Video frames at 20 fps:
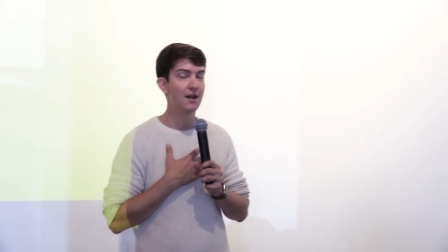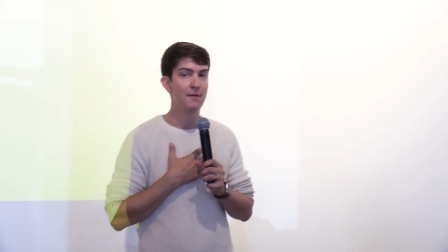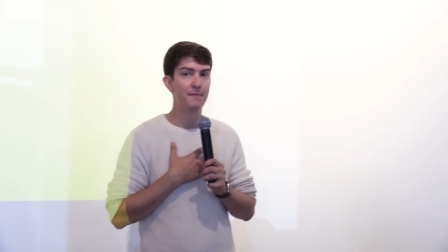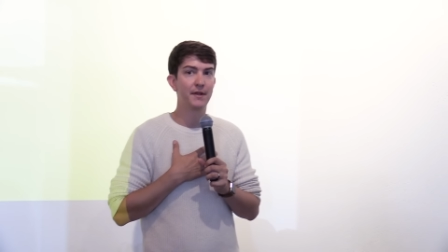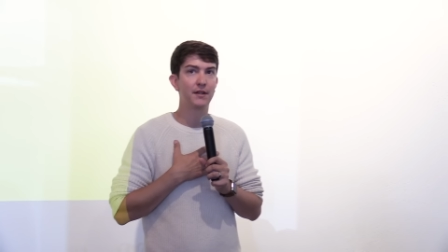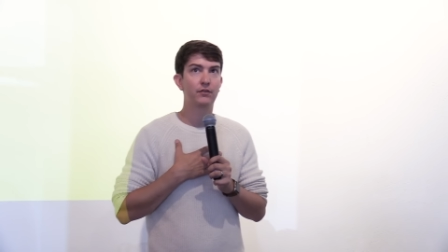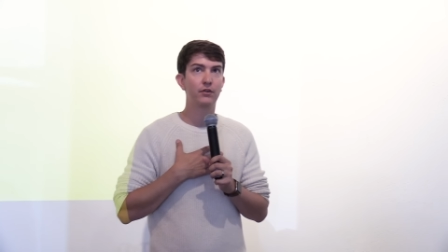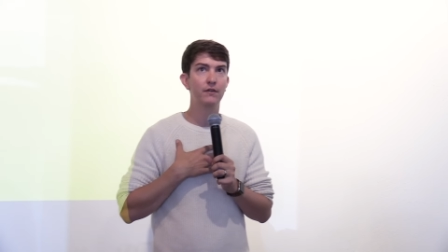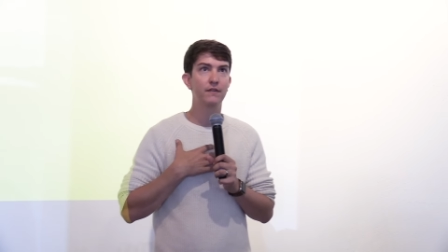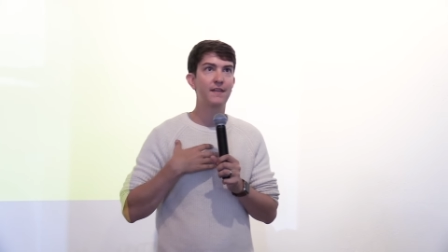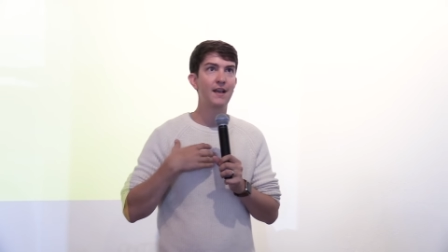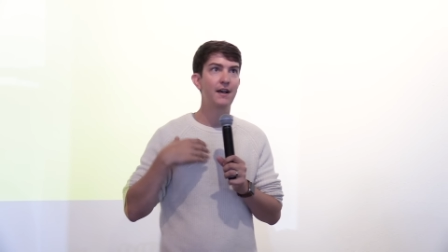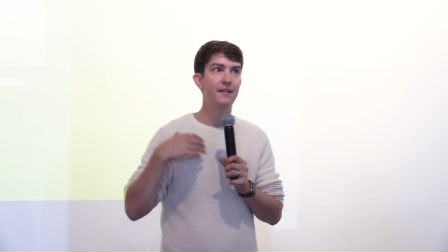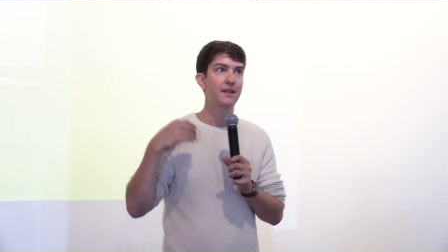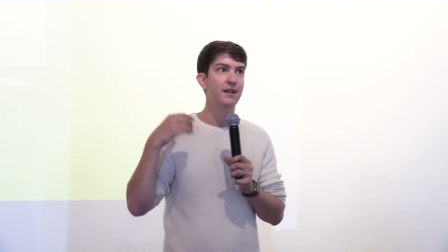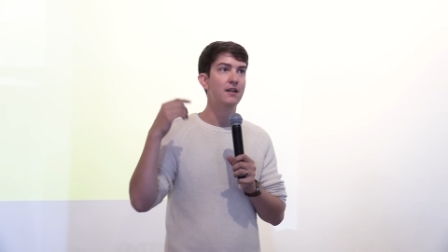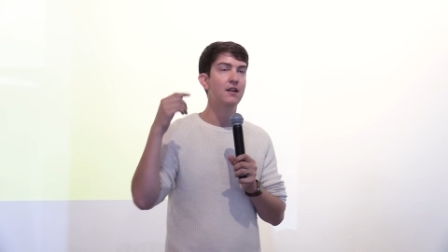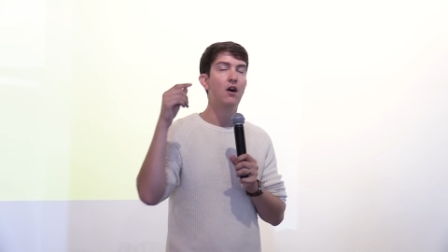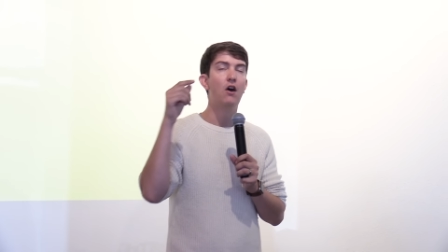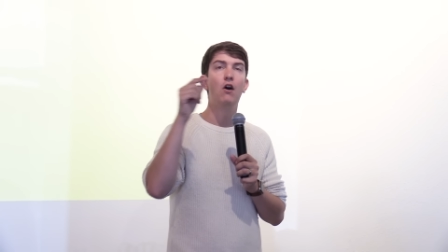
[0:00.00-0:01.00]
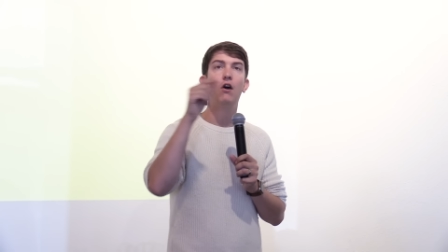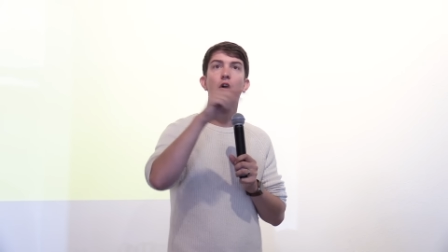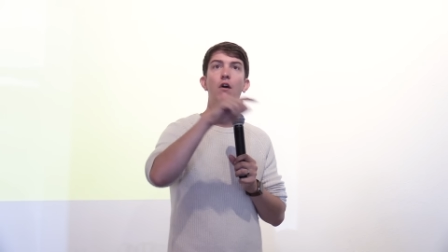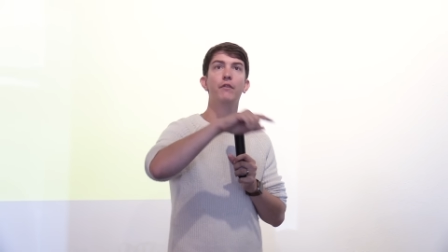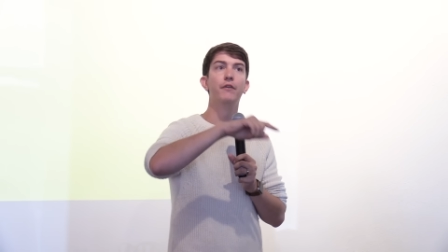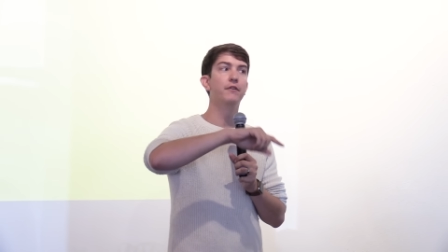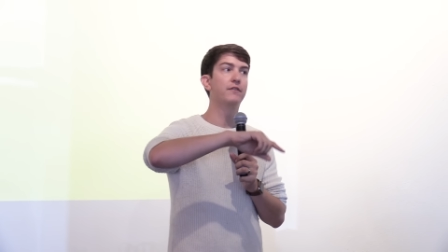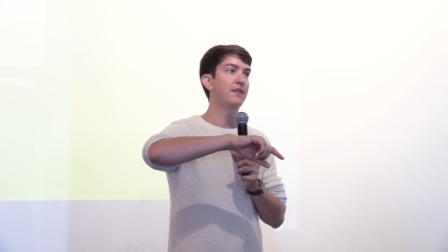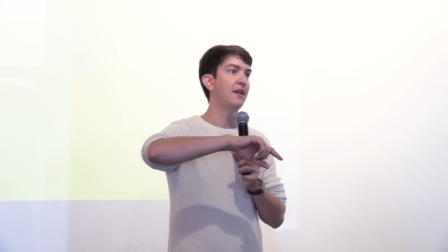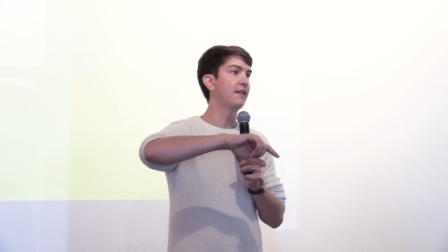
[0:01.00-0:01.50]
It turns out that in
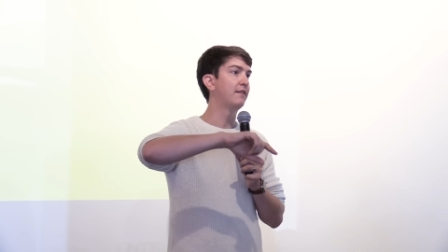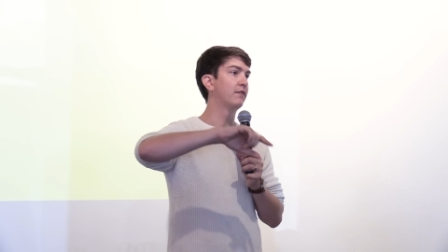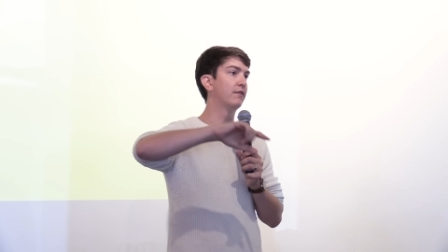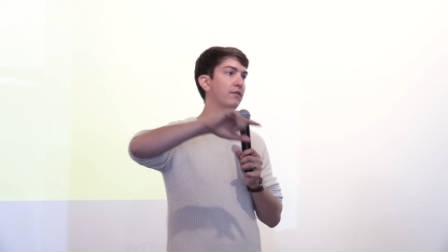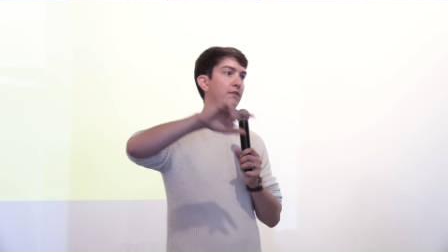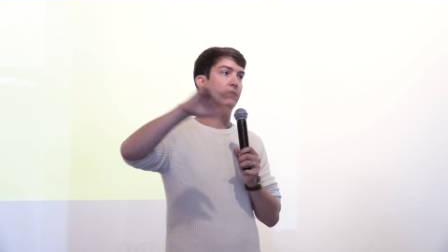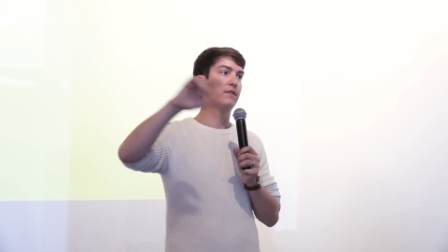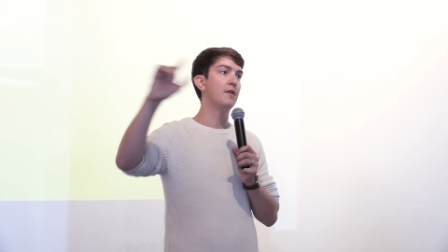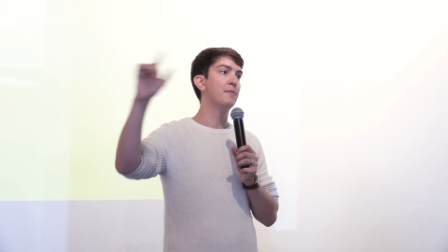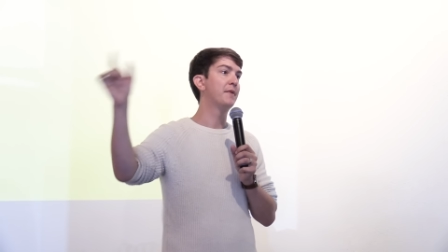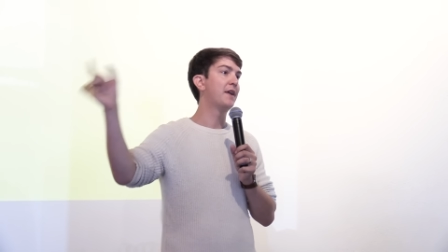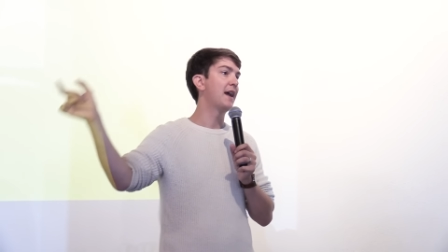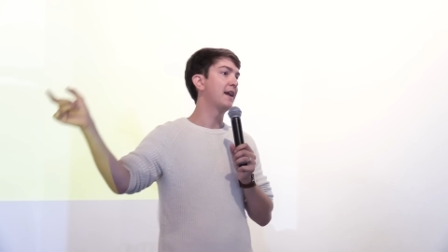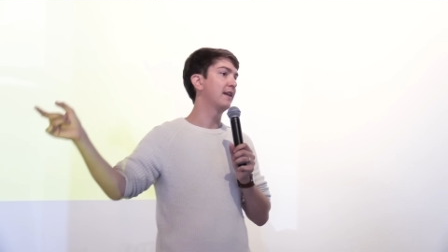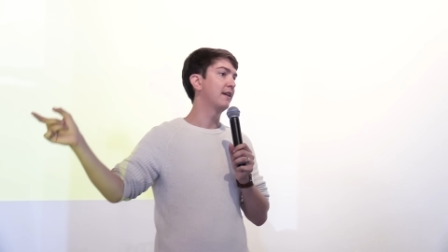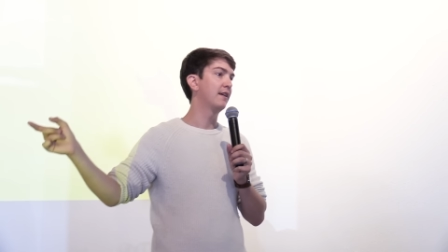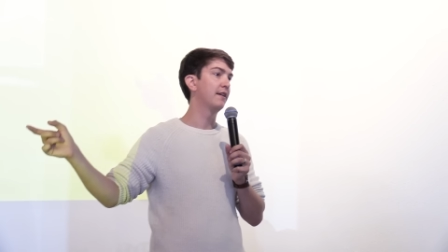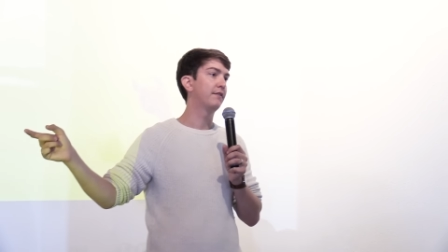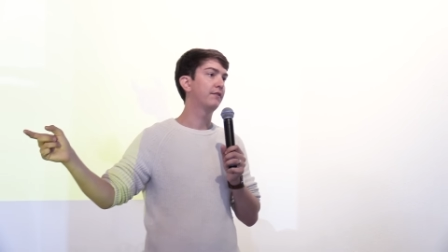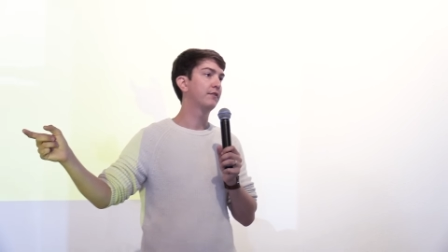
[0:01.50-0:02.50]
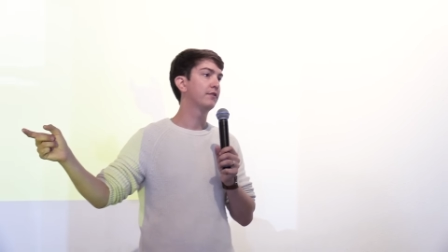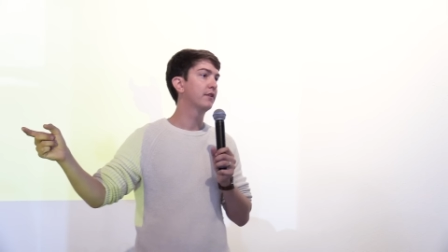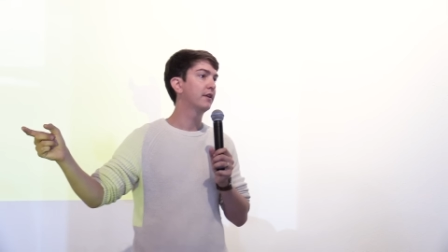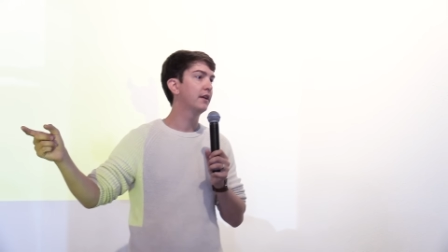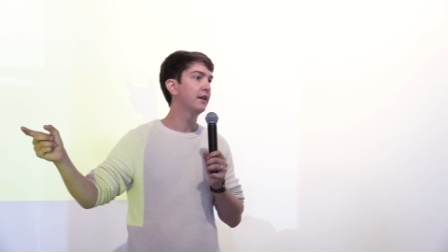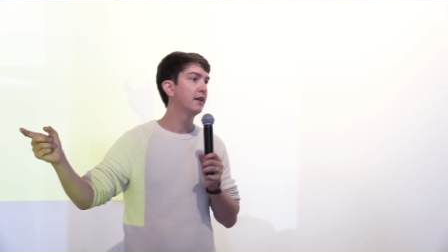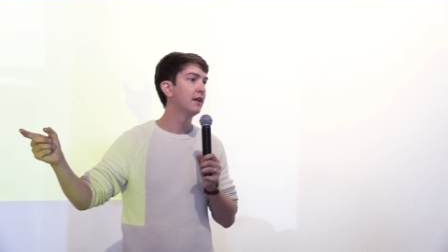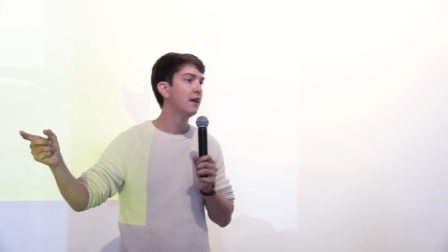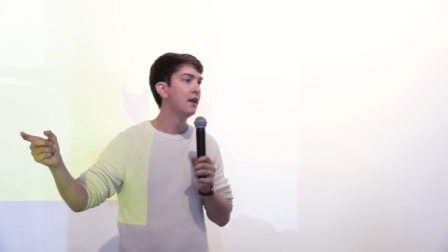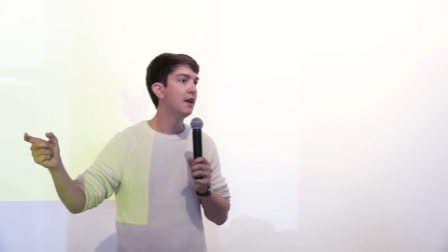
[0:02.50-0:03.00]
all those cases there's some kind of
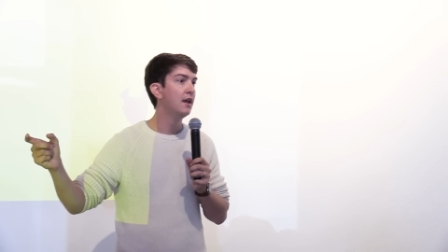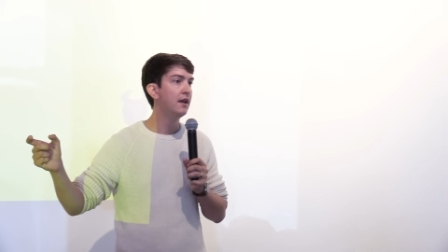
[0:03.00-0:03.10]
history.